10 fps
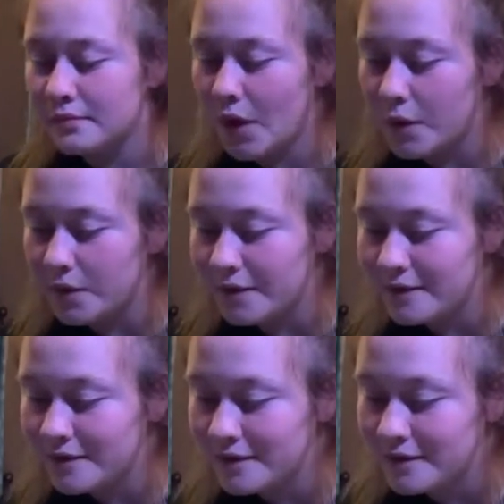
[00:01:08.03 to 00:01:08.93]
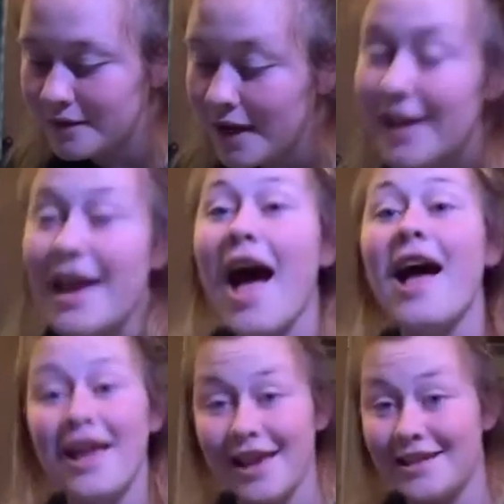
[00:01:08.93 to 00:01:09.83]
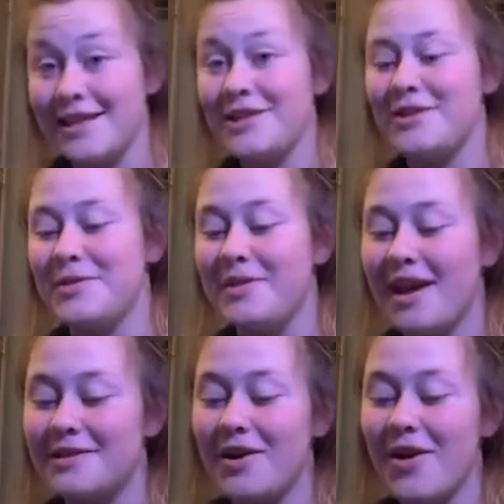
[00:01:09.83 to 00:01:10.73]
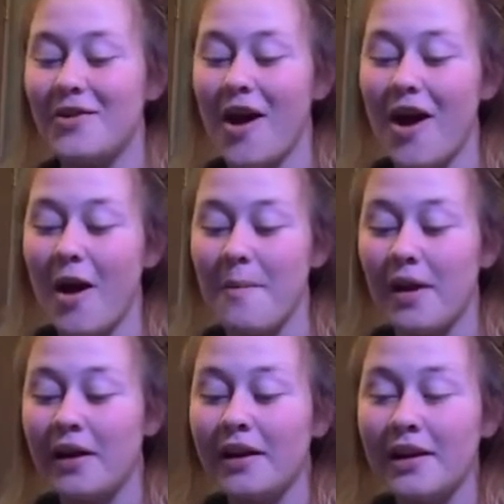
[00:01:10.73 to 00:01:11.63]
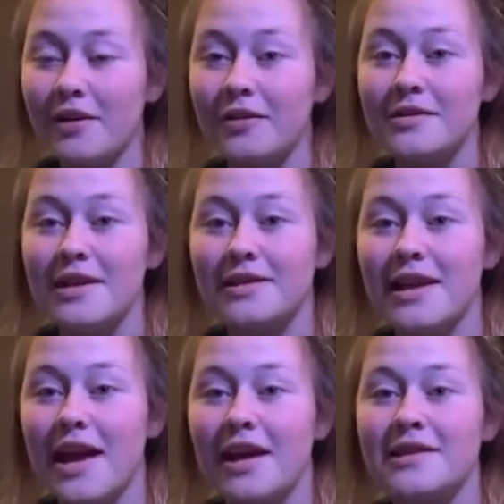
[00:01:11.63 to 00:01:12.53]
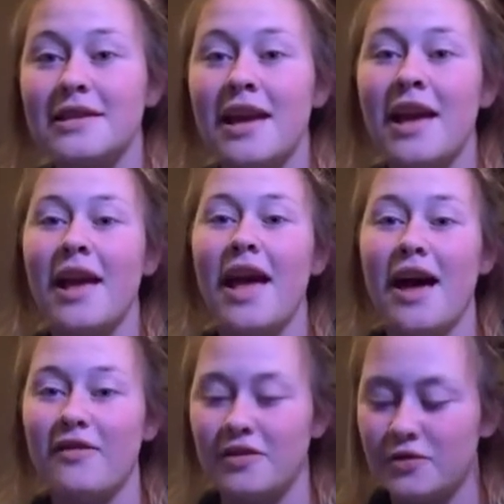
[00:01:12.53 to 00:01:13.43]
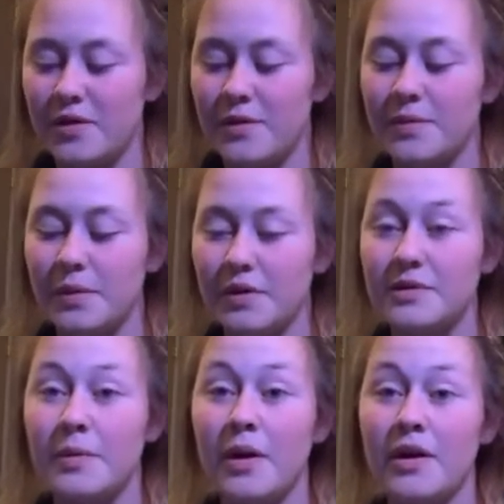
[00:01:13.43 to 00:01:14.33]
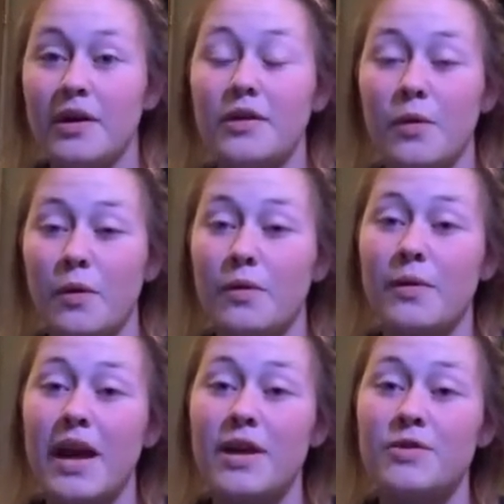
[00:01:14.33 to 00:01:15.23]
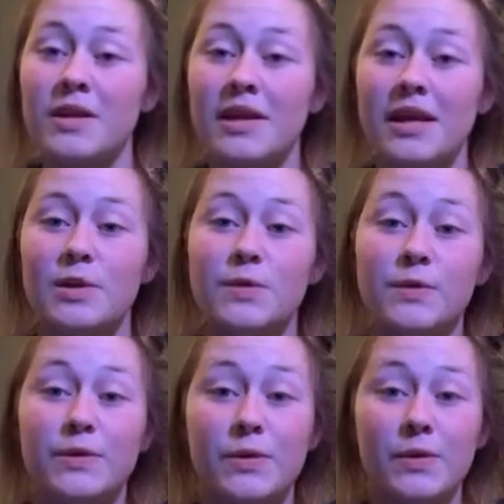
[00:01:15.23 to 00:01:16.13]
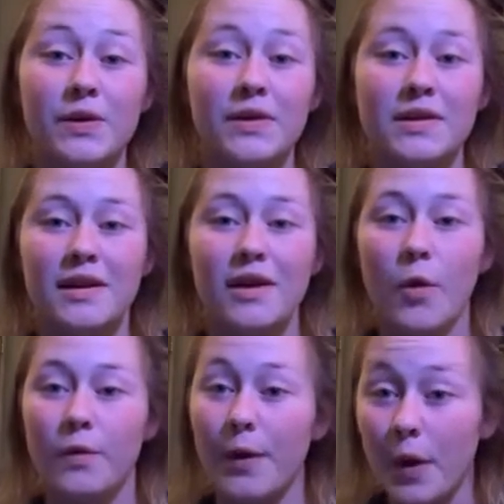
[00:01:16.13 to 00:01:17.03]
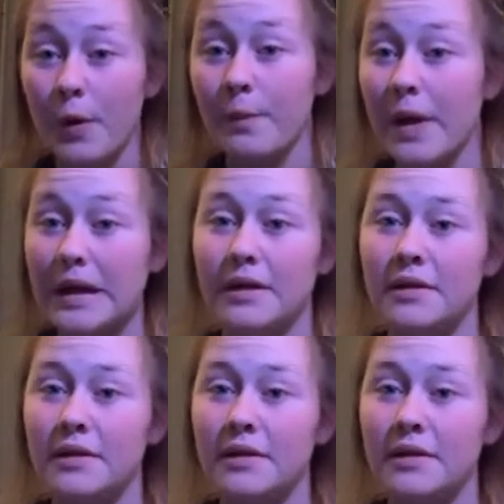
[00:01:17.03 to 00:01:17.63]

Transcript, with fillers: Hold on. Yeah, it's in June. It's called American Heroes. It's at Avid Extreme Sports Park North location in Seward, Oklahoma.